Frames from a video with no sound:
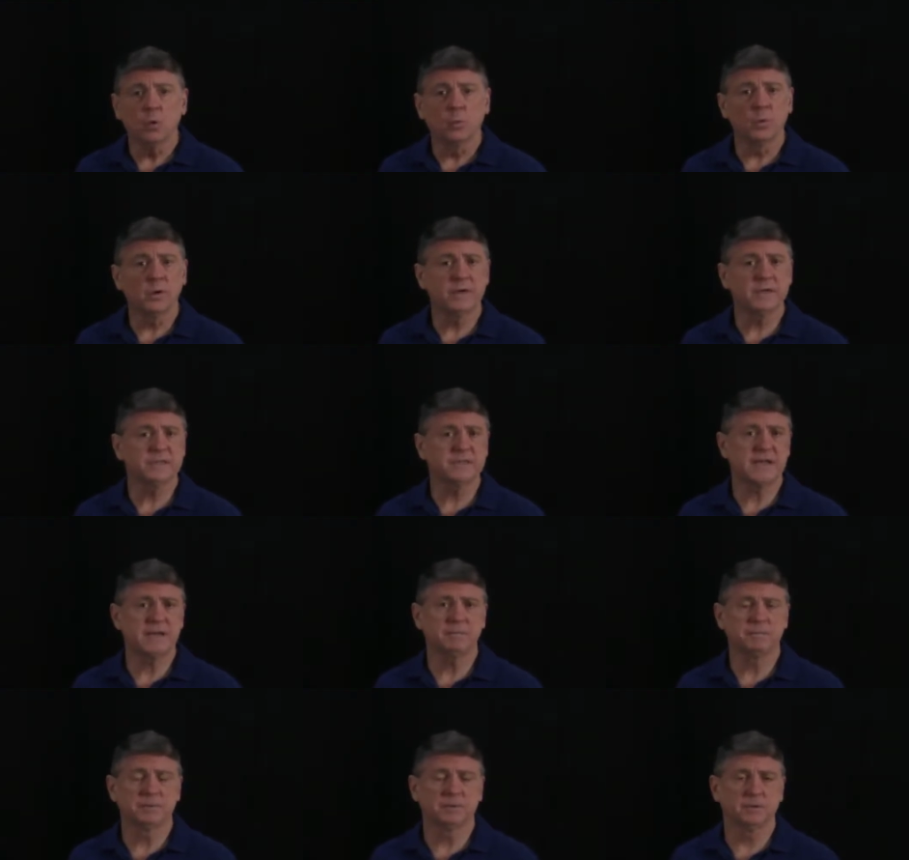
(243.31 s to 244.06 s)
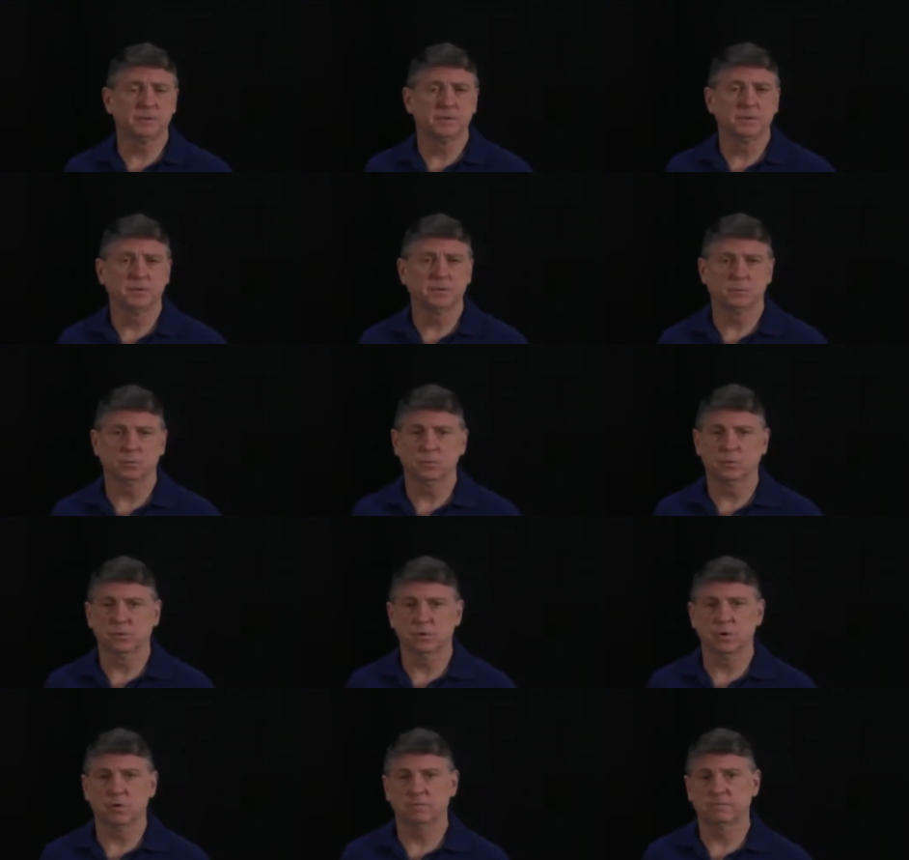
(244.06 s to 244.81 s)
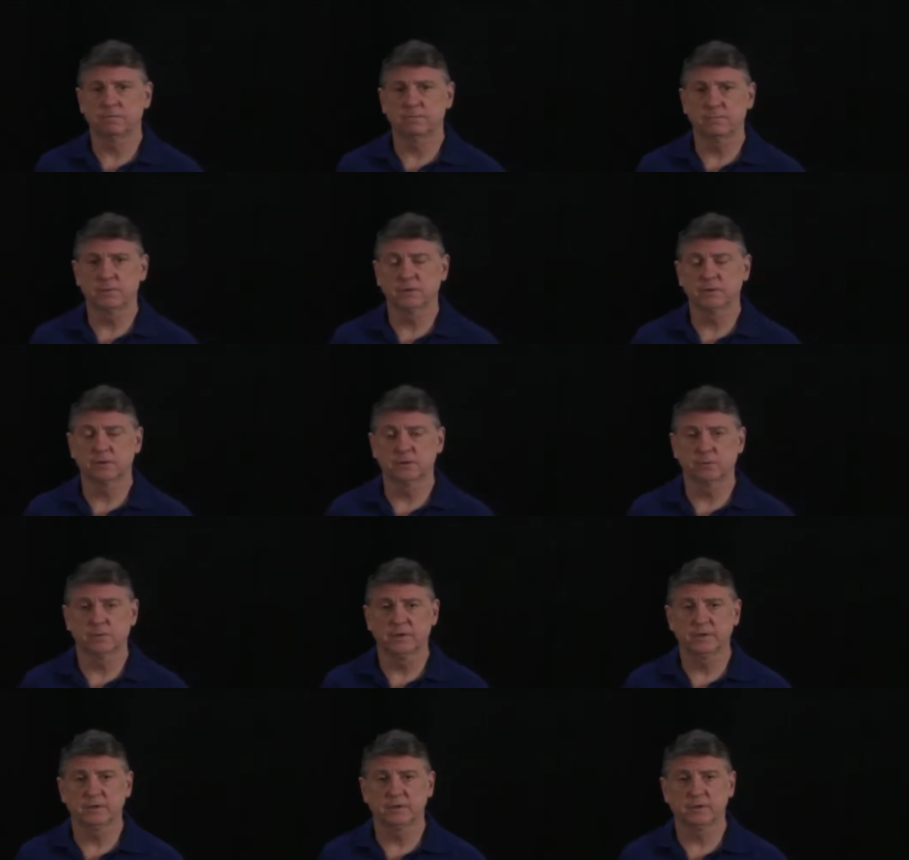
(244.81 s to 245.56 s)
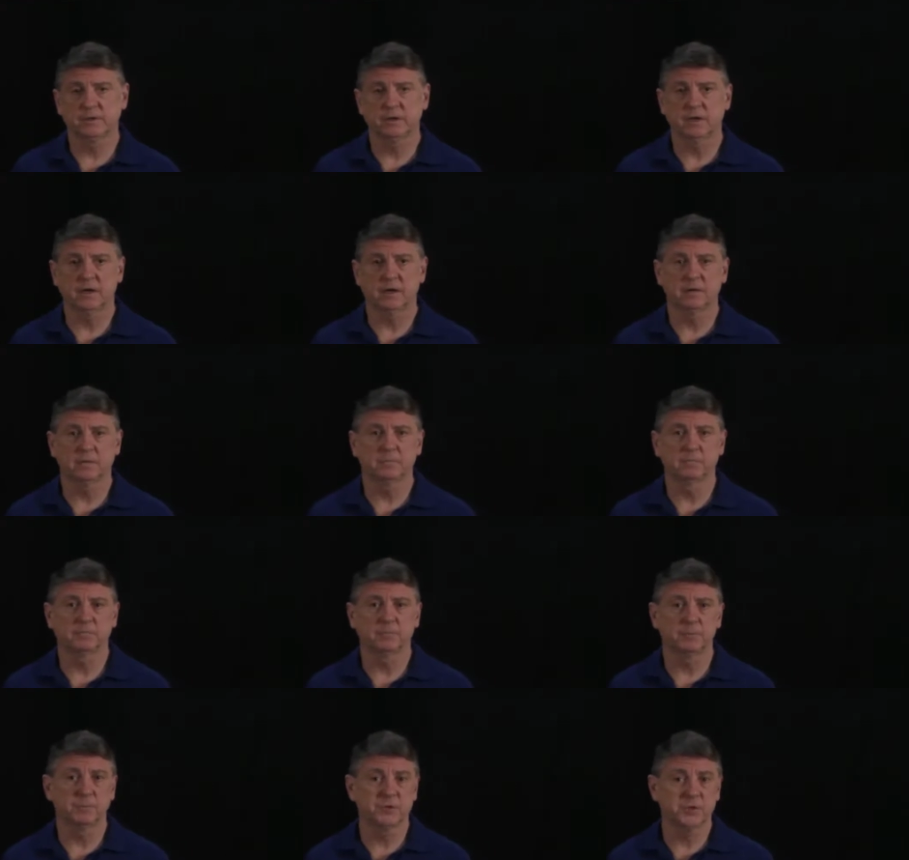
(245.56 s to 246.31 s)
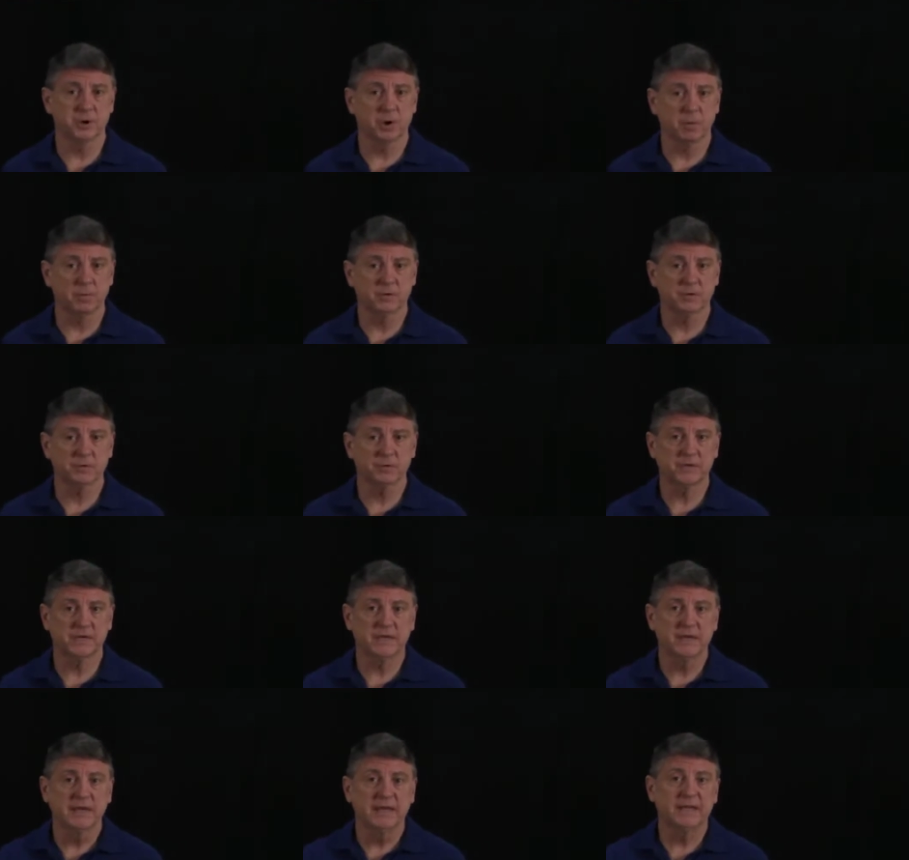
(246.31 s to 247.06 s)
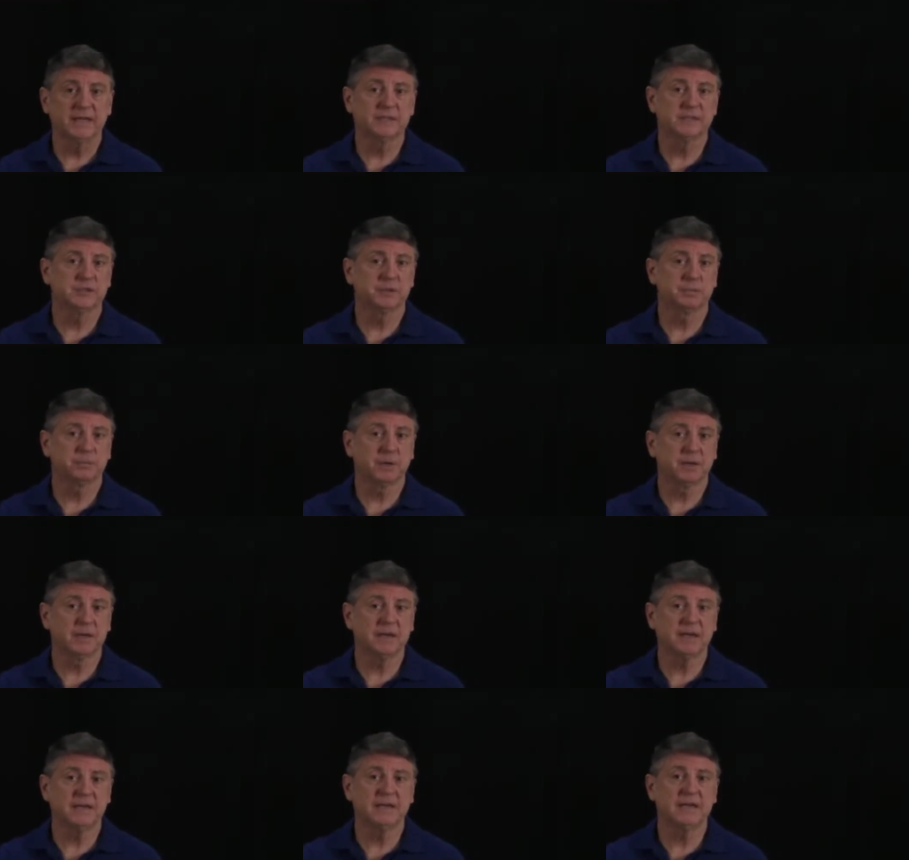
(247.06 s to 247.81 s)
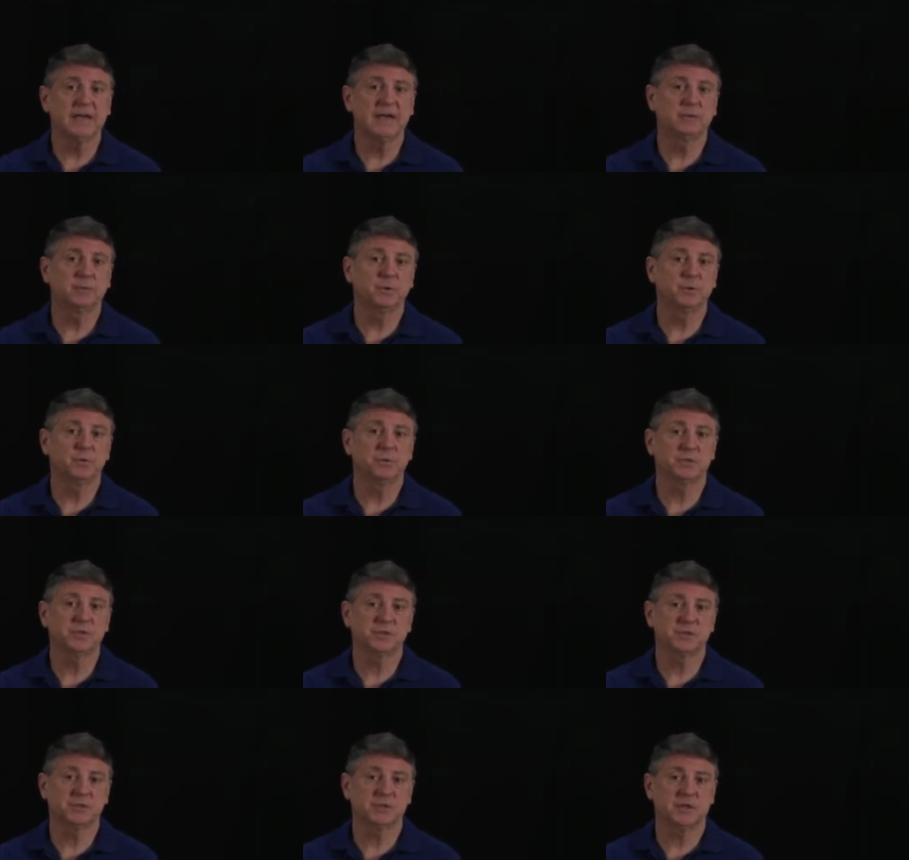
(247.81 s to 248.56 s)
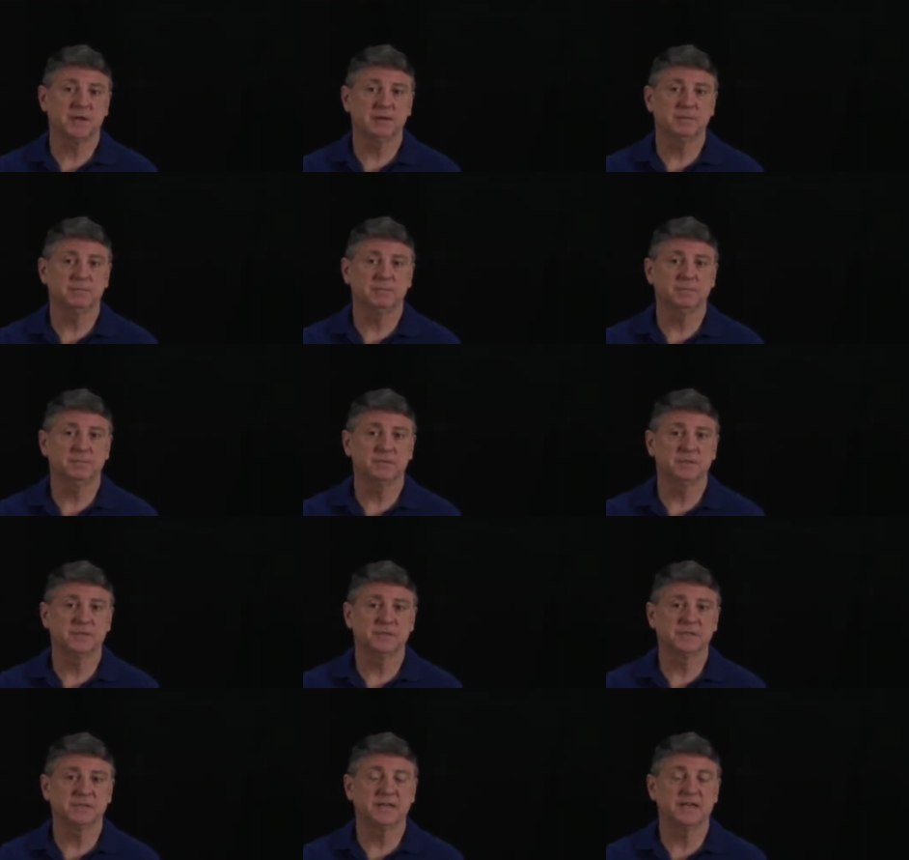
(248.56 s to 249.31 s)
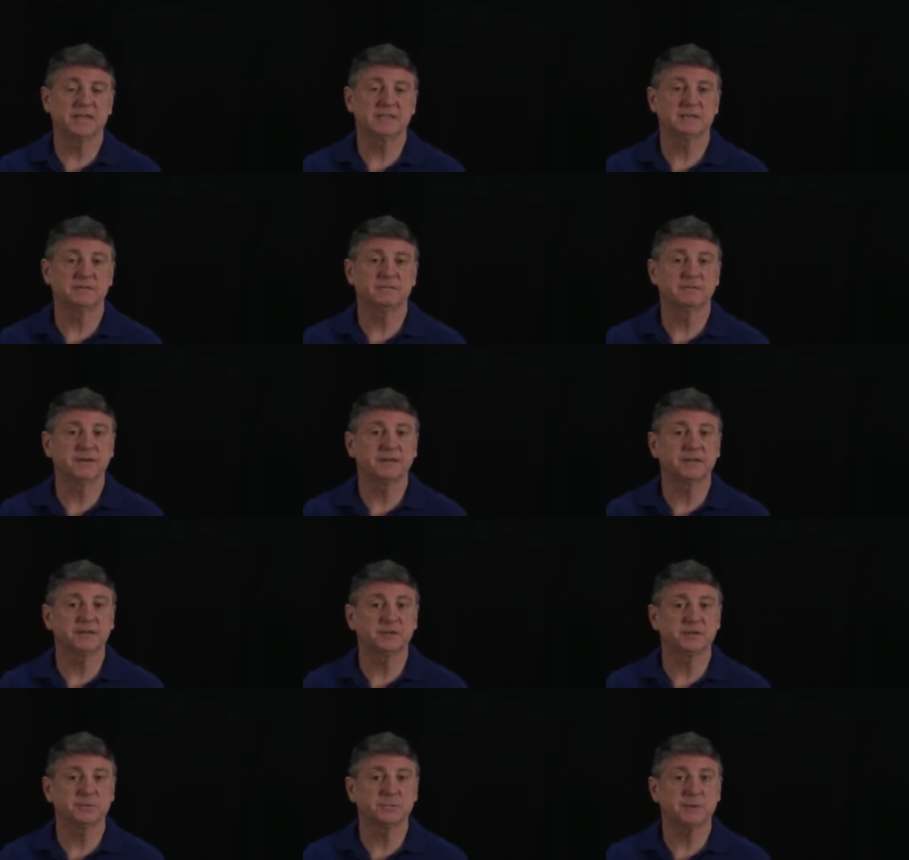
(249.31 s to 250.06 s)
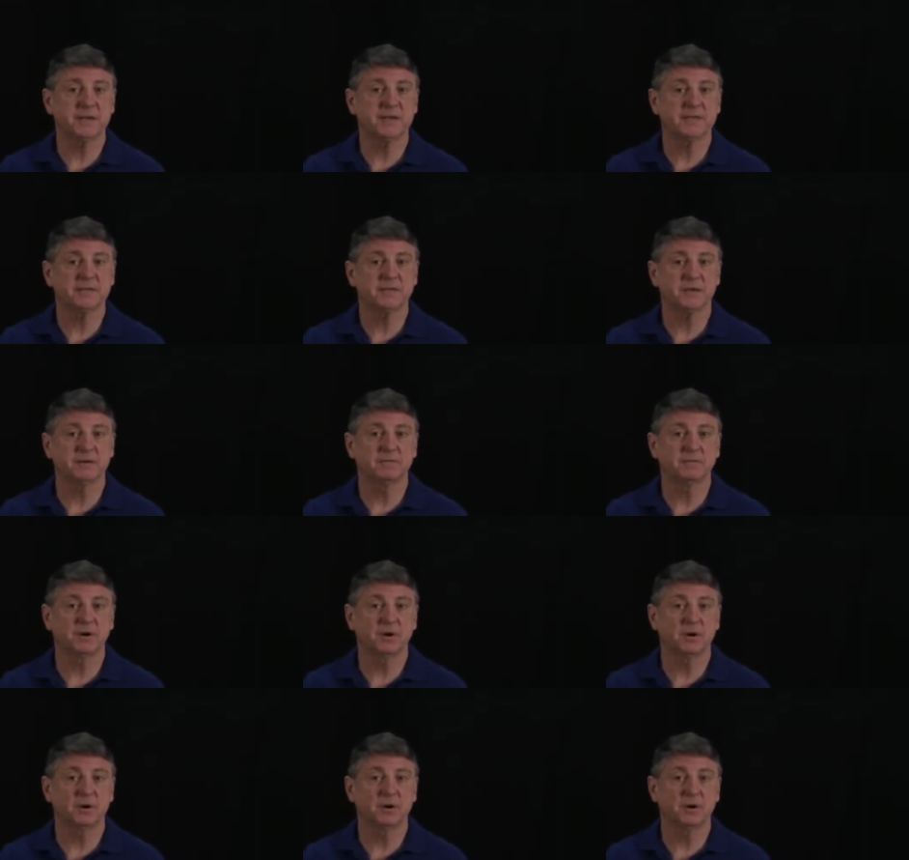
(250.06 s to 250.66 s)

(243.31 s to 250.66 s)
One example that we're all familiar with from geometry is the plane, and we would describe this as a vector space of